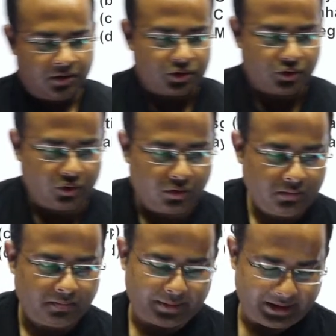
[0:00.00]
So,
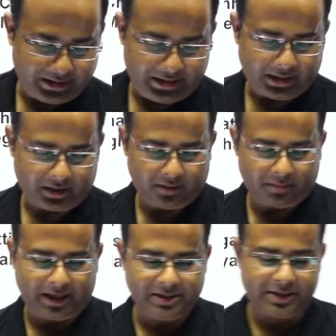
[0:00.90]
Bhedi Nakhlam,
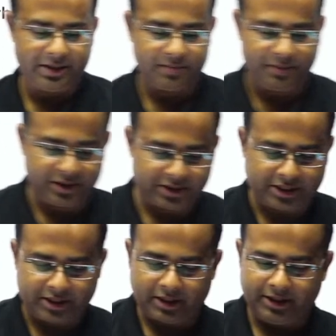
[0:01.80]
guys, it is being
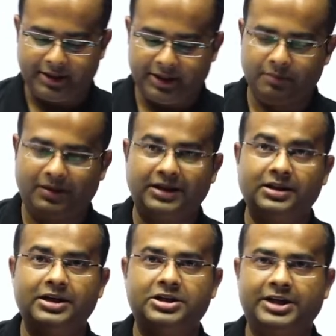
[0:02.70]
generally did by
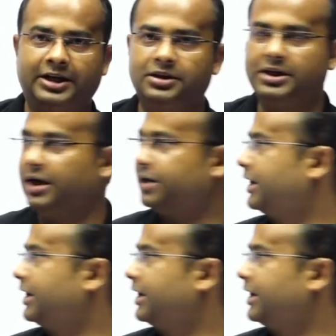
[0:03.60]
the Jaintia